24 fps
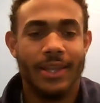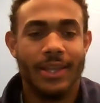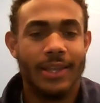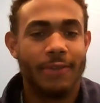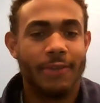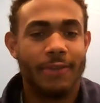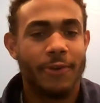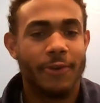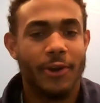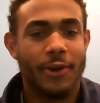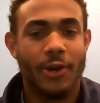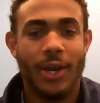
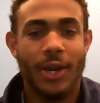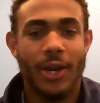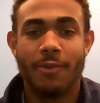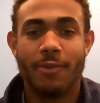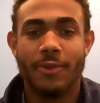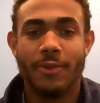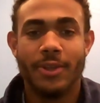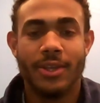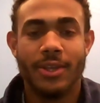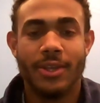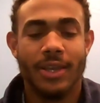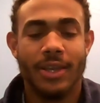It felt
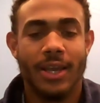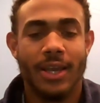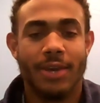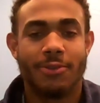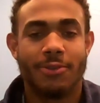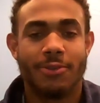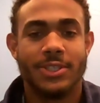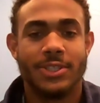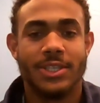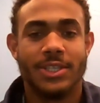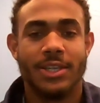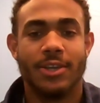
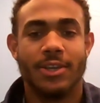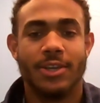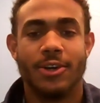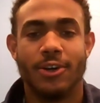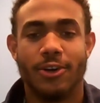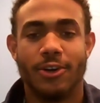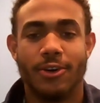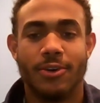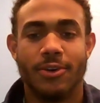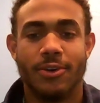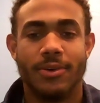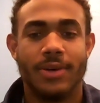every
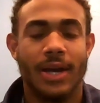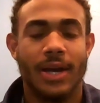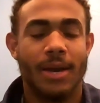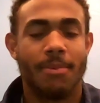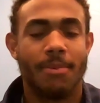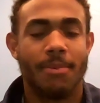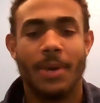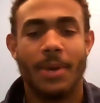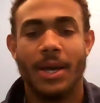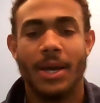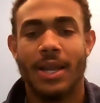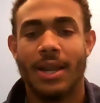single
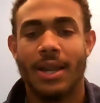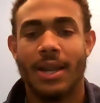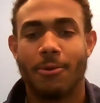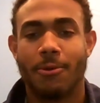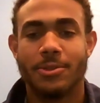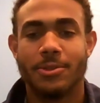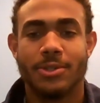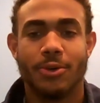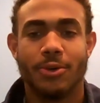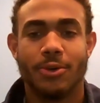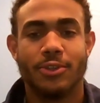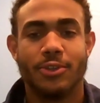at bat, I
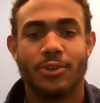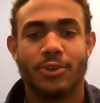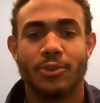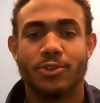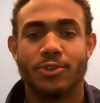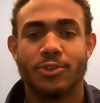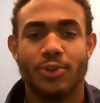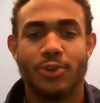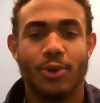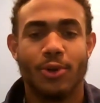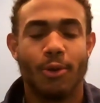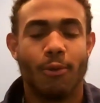was under
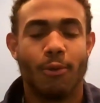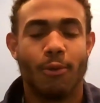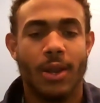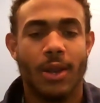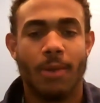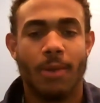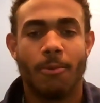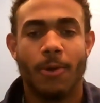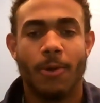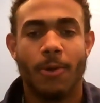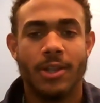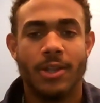control,
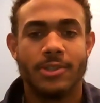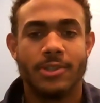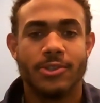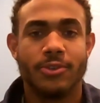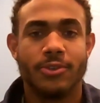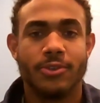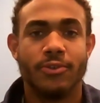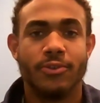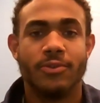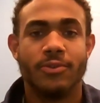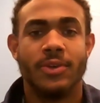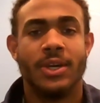what I wanted
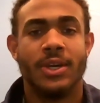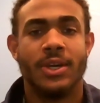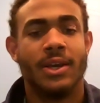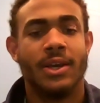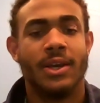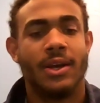to do.